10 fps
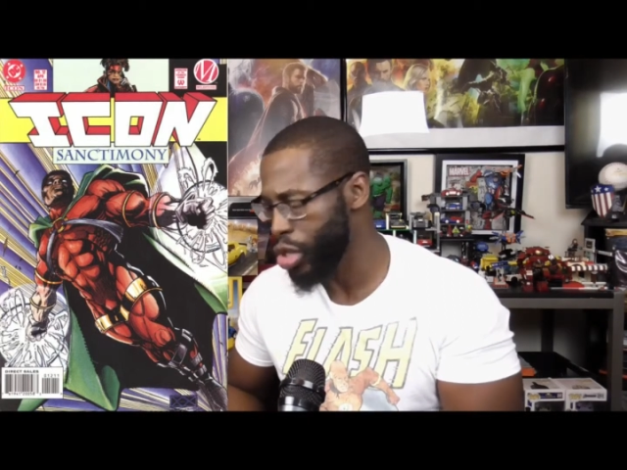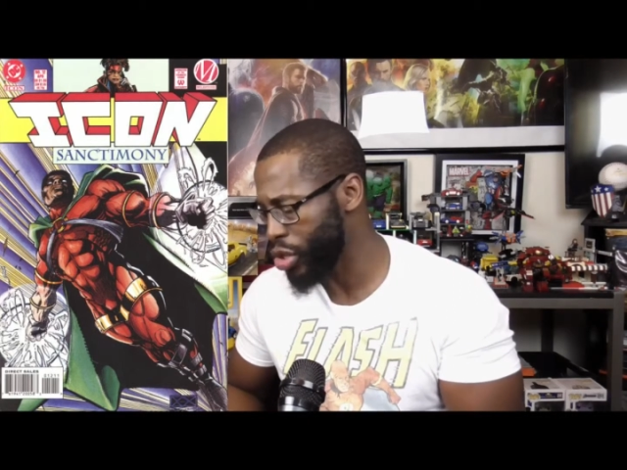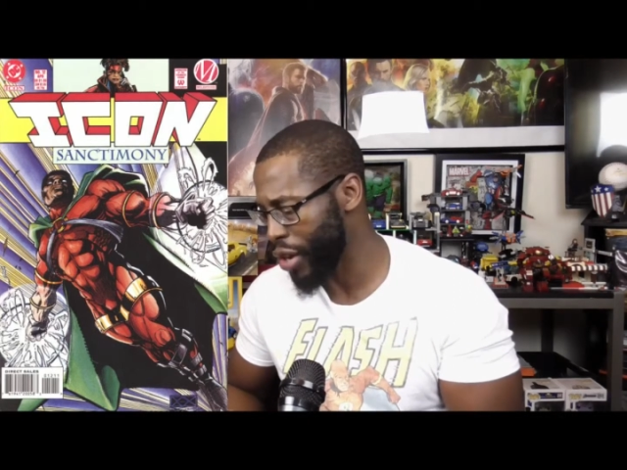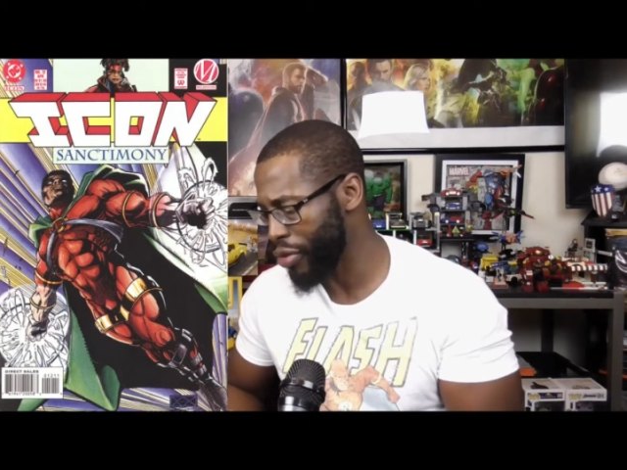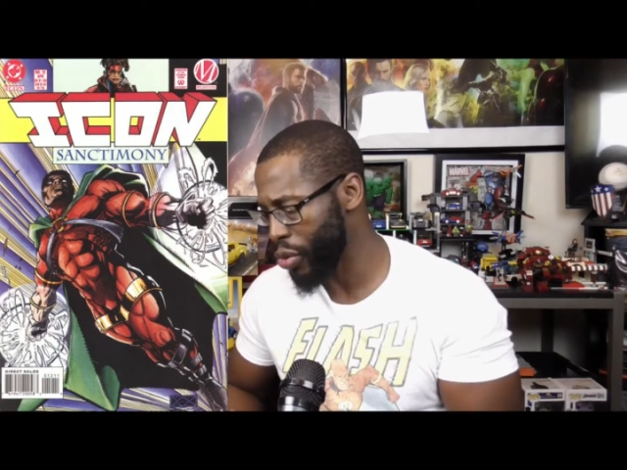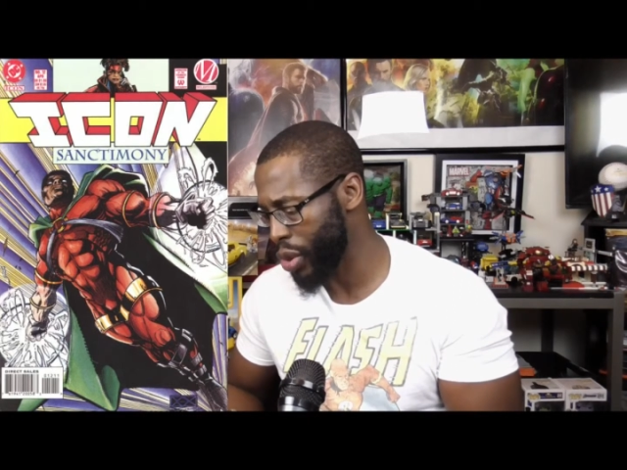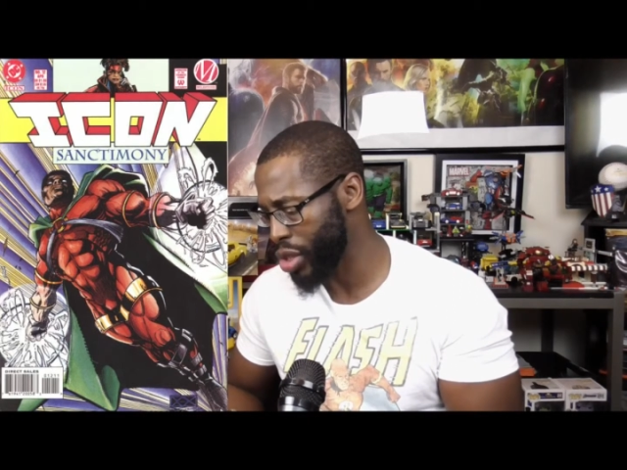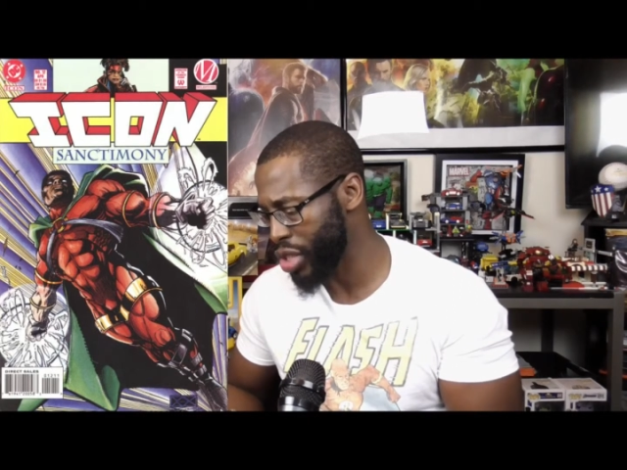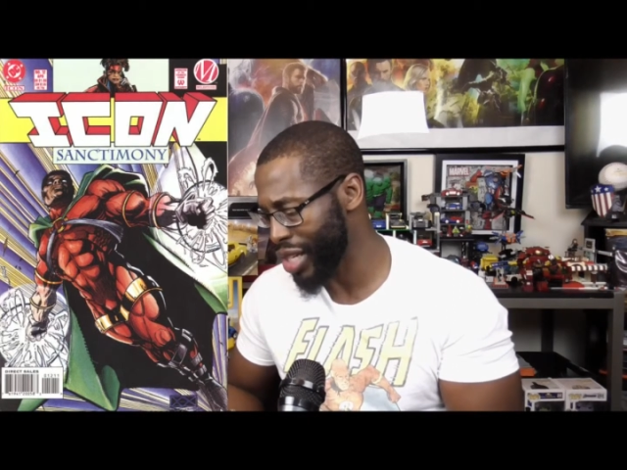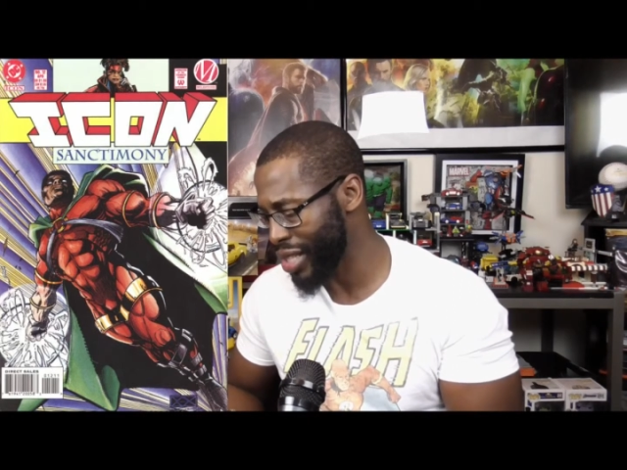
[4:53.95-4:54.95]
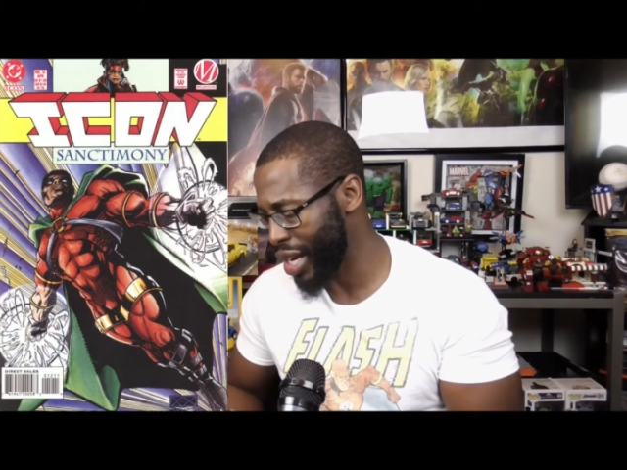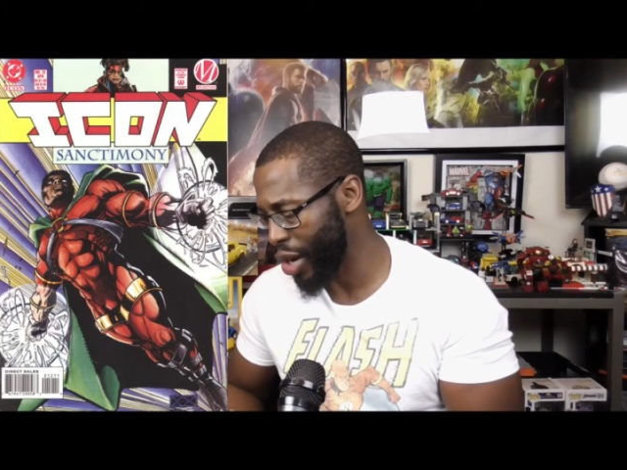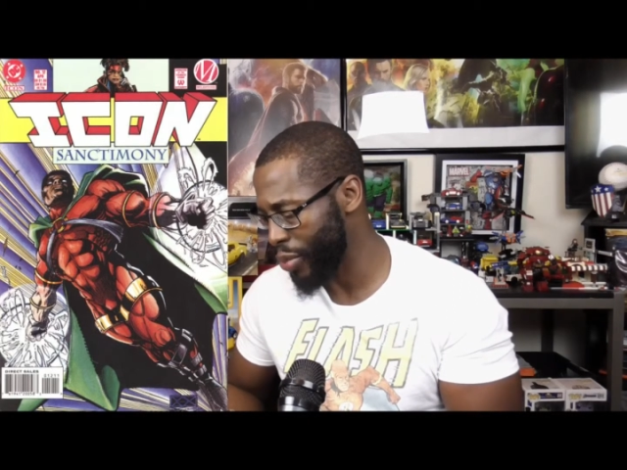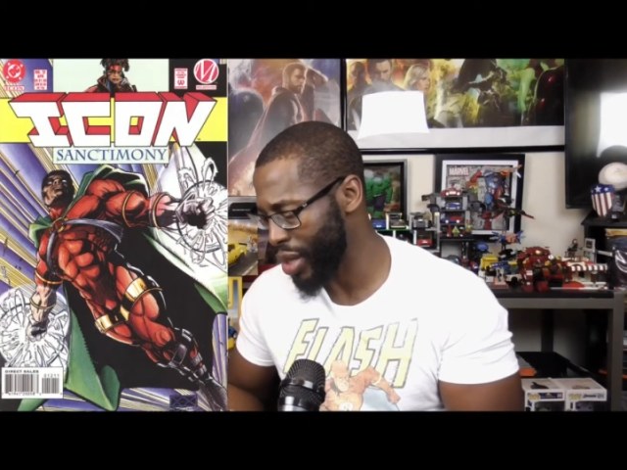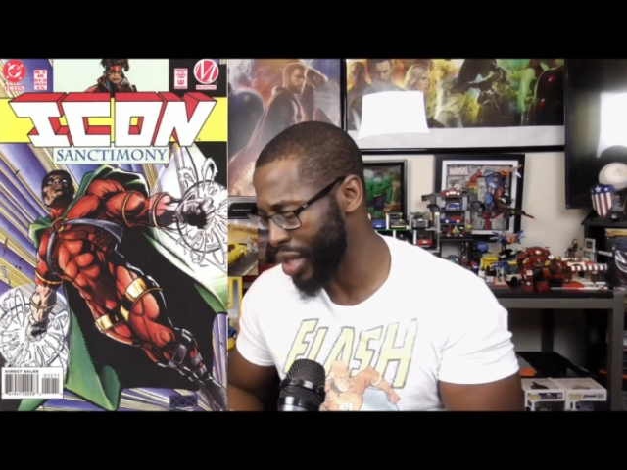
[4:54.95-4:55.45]
You definitely want to check that
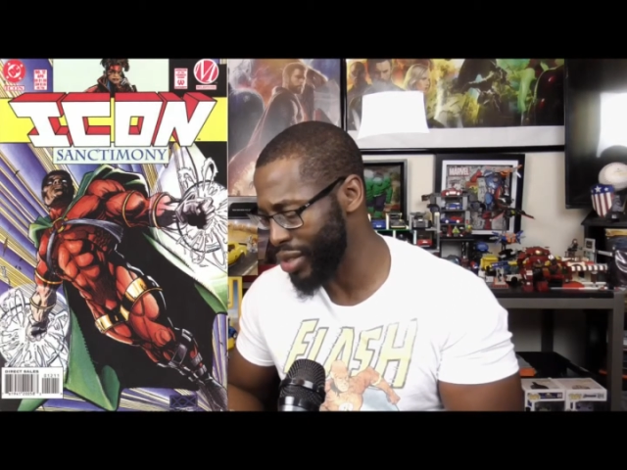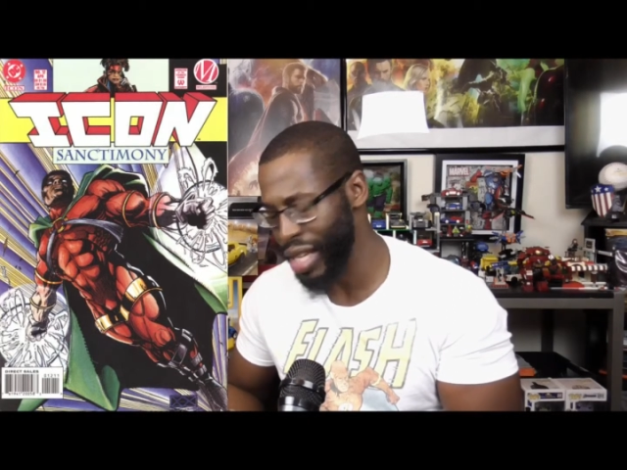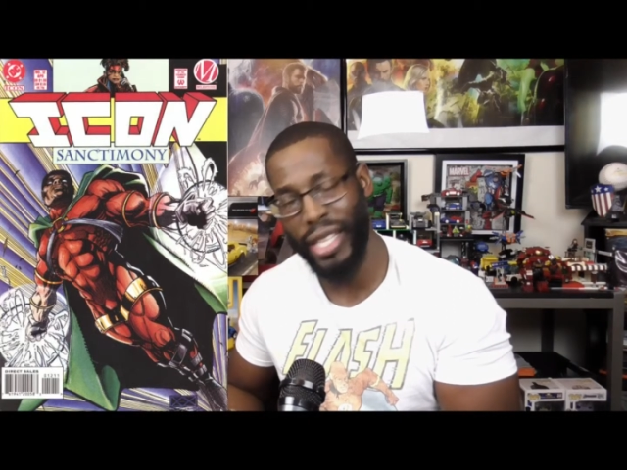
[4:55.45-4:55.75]
out because